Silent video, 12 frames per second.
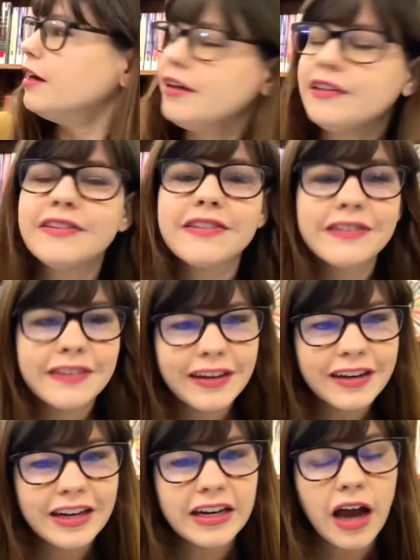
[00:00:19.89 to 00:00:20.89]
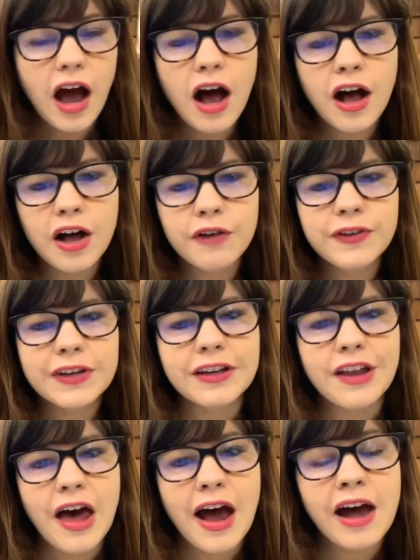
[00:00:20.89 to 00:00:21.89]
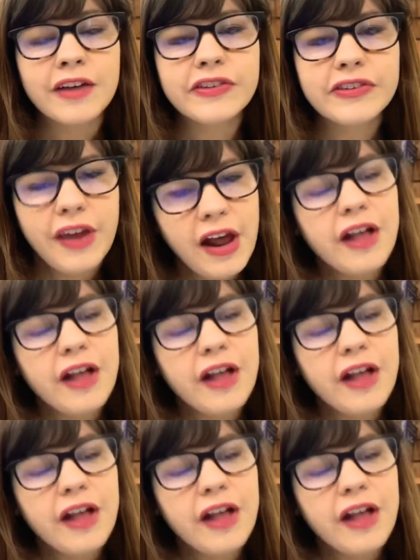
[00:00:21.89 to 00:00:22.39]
City of Glass.